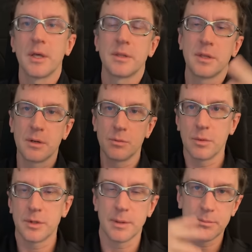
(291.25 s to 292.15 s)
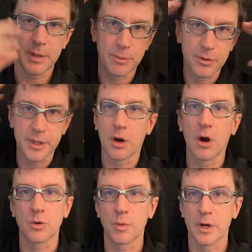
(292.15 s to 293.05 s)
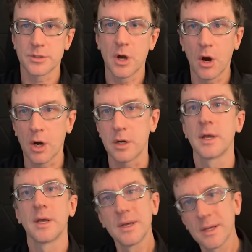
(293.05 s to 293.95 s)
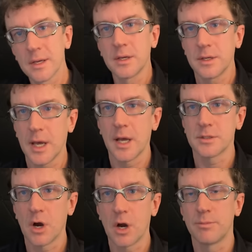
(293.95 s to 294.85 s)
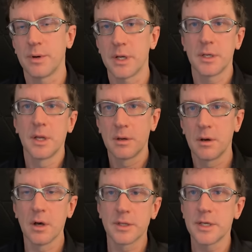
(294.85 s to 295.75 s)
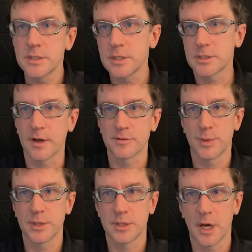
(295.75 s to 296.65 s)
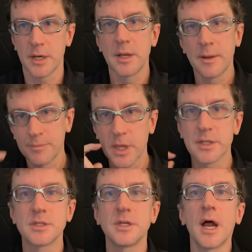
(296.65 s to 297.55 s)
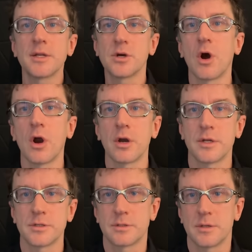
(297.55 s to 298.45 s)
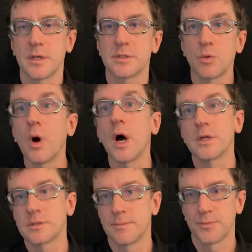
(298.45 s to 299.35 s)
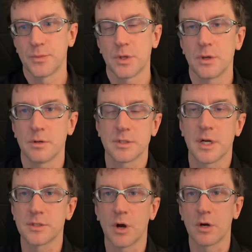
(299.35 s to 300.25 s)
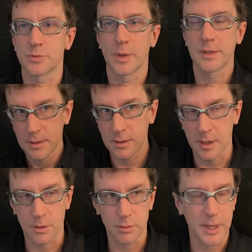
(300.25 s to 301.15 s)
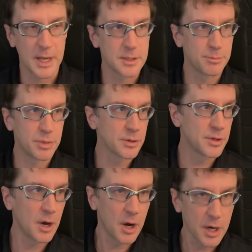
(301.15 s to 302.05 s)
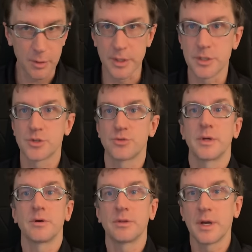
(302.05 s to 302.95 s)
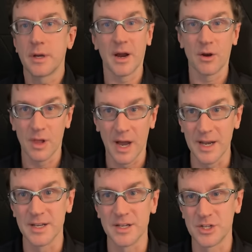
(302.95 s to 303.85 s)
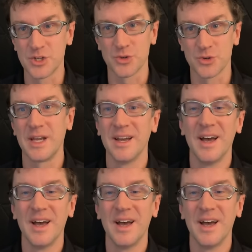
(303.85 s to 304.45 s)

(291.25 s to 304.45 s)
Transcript: than than people think hardware is hard. Yeah, it's hard, but all the easy stuff's been done, and it's not as hard as as it was. You know, it's not as hard as when, you know, we had to build the auto industry or the airline industry.